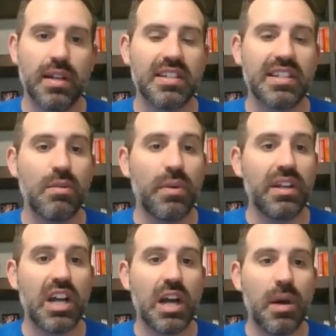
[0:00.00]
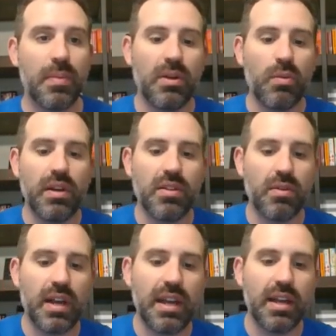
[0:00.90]
and see what we can come up here with,
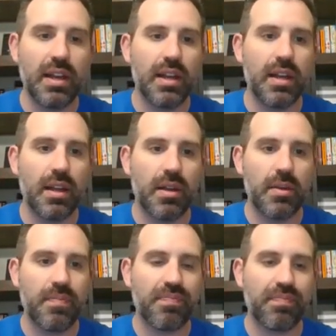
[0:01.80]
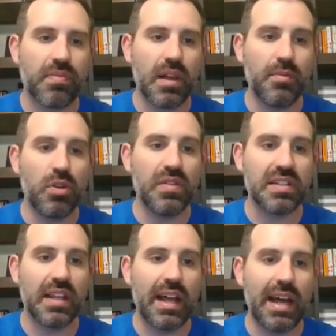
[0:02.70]
okay? I'm doing
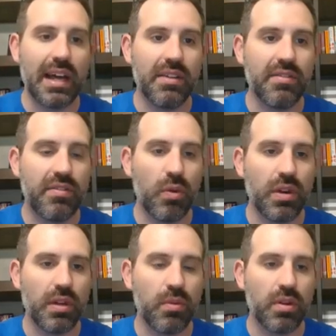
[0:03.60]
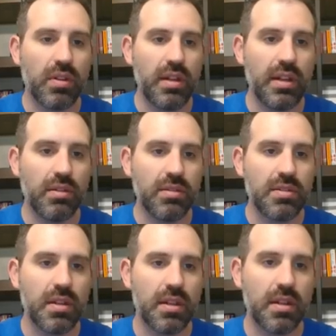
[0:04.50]
this live for you, Brookland
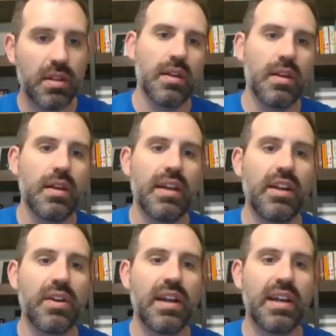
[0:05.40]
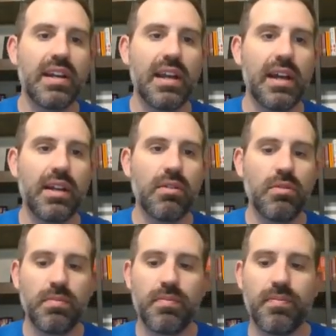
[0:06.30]
Hills in Craighead County.
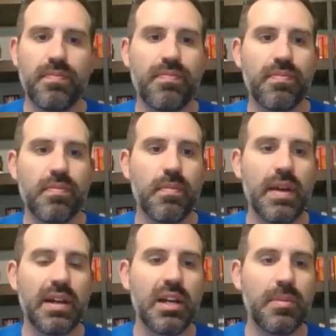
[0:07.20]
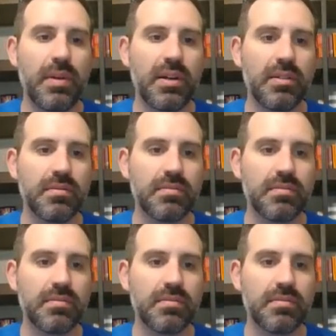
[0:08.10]
Oop, back up here.